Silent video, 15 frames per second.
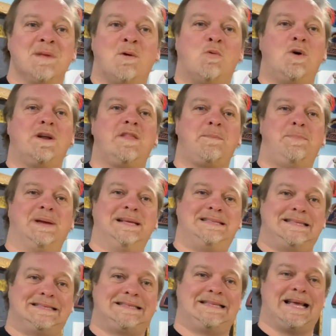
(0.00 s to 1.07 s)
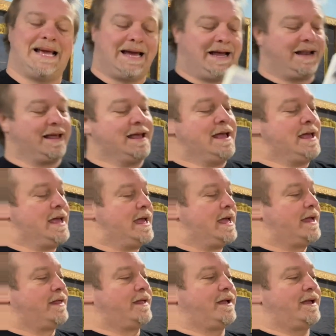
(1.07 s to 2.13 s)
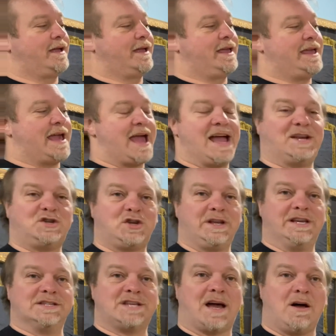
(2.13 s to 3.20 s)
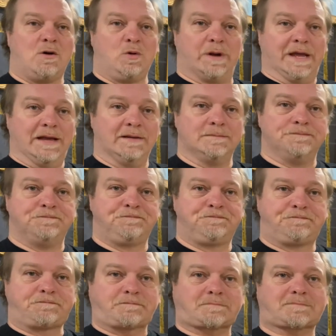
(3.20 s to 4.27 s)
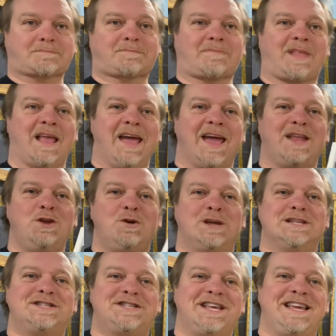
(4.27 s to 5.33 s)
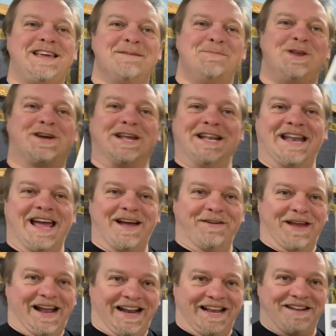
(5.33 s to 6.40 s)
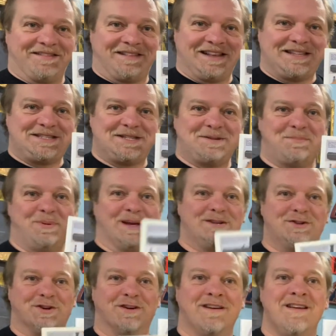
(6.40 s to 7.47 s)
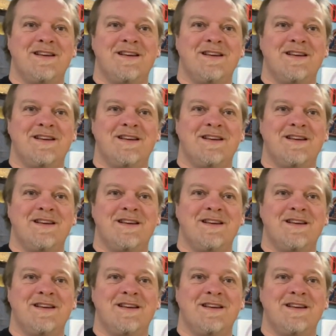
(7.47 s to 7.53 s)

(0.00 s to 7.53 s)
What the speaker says: One of the pieces that he actually is holding, and you can see him looking down at it. This is the picture.